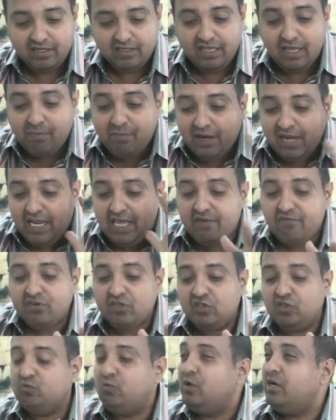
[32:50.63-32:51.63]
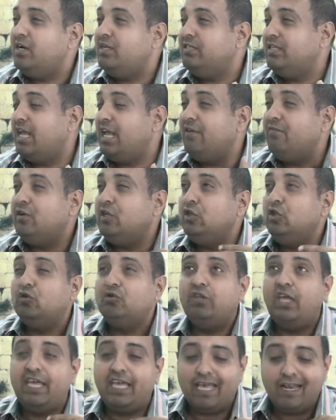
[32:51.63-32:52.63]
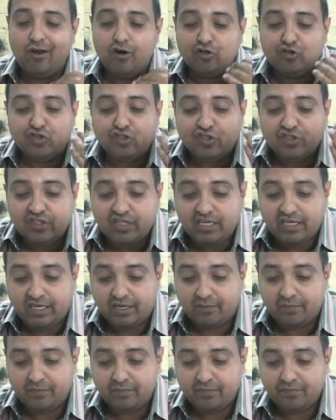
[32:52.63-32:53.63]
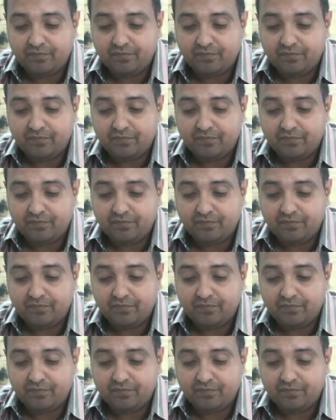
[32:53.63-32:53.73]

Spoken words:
They believe his words even though they cannot see him.